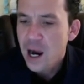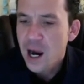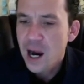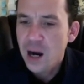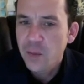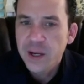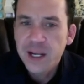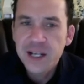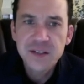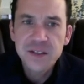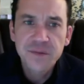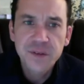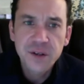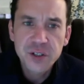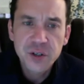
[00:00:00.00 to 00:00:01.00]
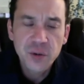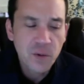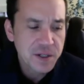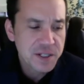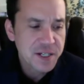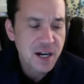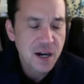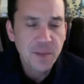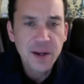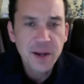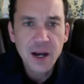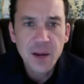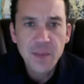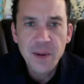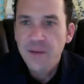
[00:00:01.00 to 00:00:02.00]
We got some future ones coming
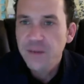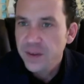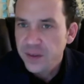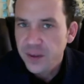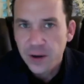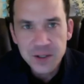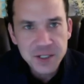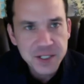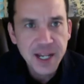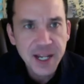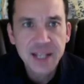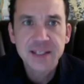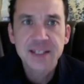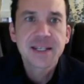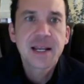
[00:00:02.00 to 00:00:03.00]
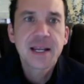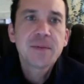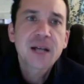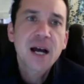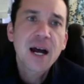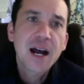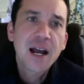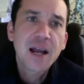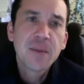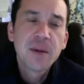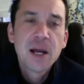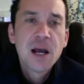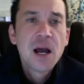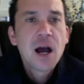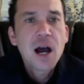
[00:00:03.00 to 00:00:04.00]
up every Thursday at the same time,
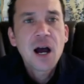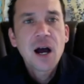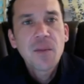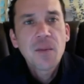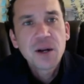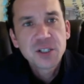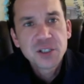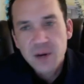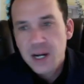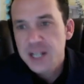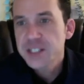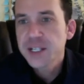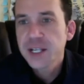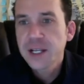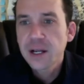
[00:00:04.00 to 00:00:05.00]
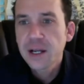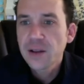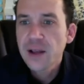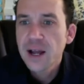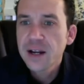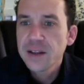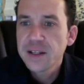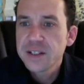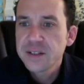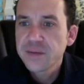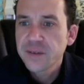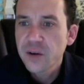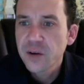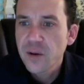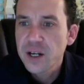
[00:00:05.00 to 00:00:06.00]
addressing a lot of these
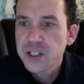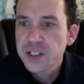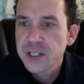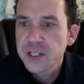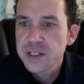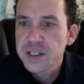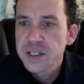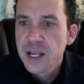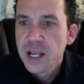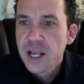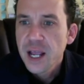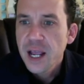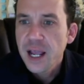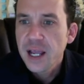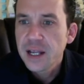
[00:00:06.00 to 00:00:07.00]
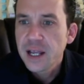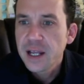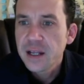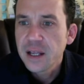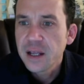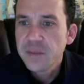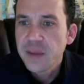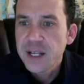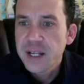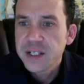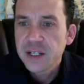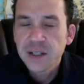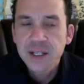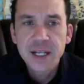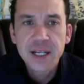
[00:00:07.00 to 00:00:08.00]
different questions and
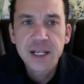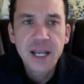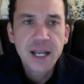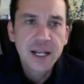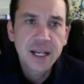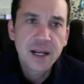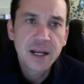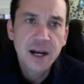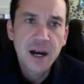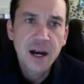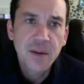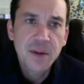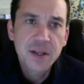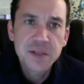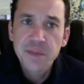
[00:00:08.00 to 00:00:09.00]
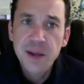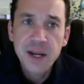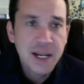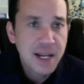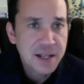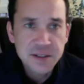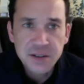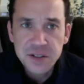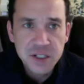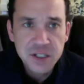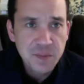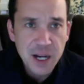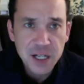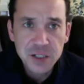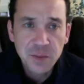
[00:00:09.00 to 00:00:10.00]
basically getting as many answers as
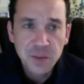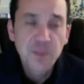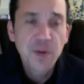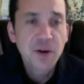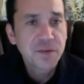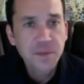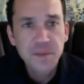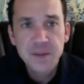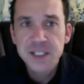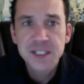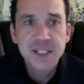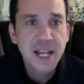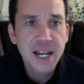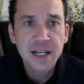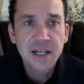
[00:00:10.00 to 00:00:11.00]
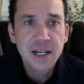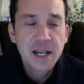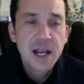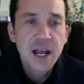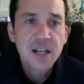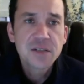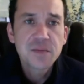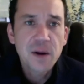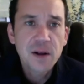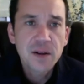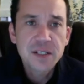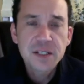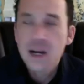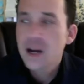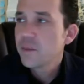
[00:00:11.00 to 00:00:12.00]
possible, both from the state as well
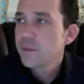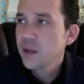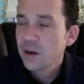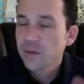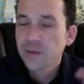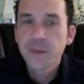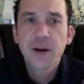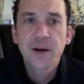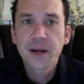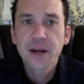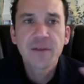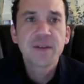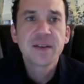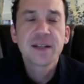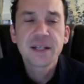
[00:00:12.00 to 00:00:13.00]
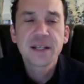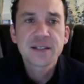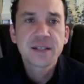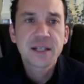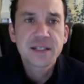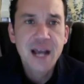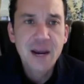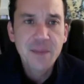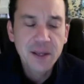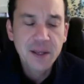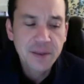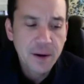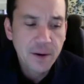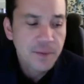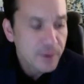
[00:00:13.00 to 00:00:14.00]
as from hearing everything that's happening
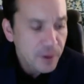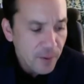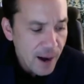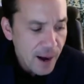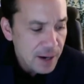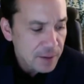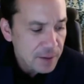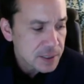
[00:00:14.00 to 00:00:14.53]
there on the ground.